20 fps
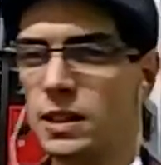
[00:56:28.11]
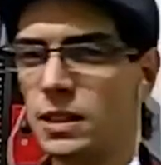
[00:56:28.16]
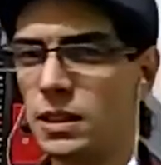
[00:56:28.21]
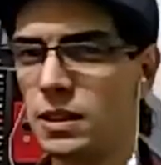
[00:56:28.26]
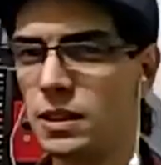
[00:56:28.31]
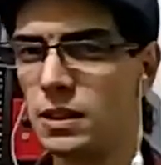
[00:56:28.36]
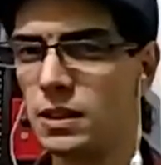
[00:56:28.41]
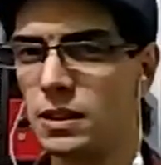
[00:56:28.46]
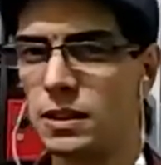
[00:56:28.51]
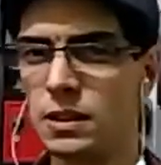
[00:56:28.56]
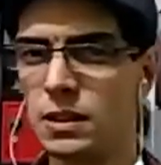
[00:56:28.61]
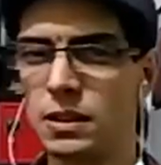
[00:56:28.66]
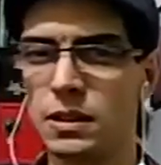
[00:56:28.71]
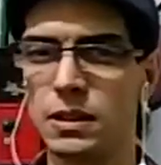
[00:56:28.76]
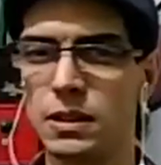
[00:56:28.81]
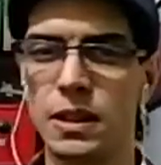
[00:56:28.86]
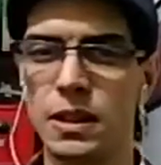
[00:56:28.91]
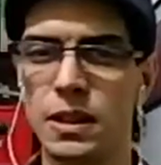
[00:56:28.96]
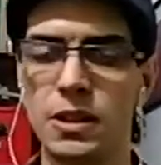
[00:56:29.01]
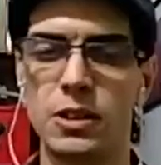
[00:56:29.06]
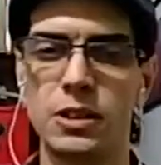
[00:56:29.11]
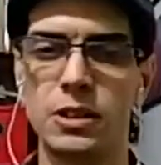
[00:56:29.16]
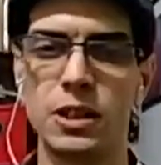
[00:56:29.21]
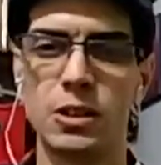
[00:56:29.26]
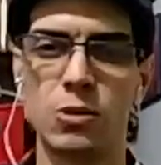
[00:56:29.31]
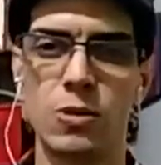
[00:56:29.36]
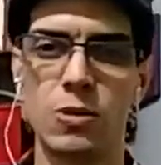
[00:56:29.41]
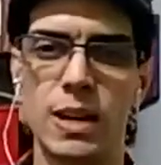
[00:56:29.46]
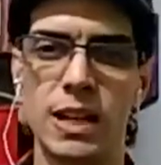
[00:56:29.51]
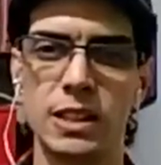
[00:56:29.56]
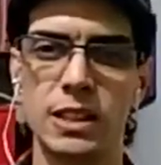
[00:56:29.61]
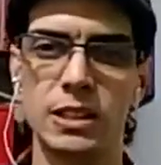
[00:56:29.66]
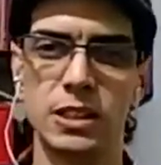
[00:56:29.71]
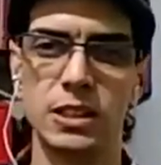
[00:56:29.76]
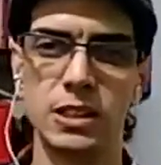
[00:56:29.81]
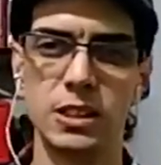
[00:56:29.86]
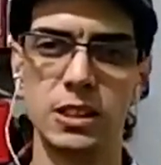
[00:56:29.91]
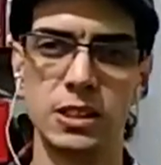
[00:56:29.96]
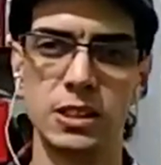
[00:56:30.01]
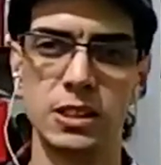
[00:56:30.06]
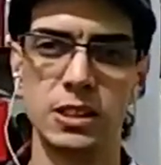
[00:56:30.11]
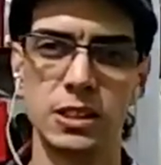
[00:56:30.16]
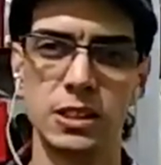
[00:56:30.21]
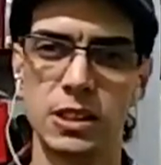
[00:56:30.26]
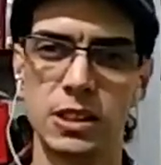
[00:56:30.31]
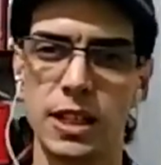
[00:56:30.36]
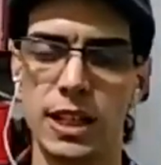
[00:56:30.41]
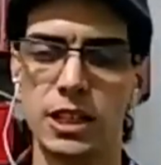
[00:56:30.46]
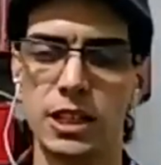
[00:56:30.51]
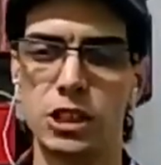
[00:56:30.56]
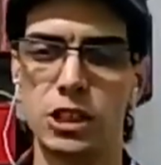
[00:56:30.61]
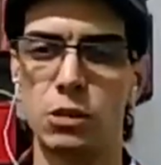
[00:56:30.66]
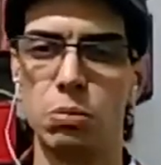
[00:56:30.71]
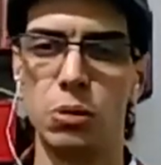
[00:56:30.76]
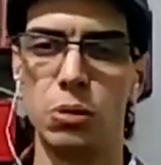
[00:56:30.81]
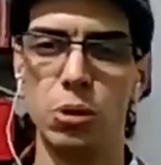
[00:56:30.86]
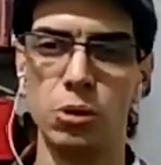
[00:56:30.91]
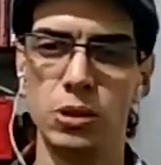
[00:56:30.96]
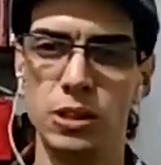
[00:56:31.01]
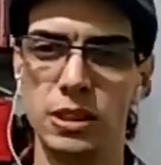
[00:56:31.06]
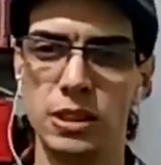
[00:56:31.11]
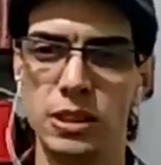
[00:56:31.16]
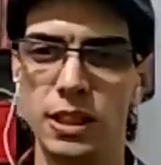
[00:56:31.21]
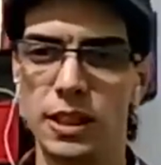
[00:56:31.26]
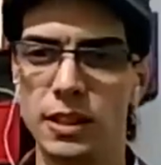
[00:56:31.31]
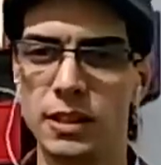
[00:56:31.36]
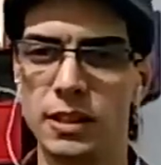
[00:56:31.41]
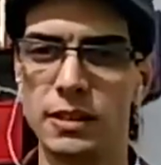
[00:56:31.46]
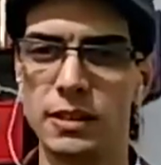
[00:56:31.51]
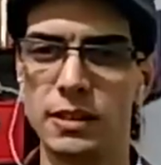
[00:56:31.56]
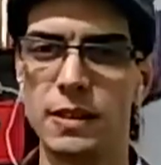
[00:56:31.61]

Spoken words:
the another crisis explodes and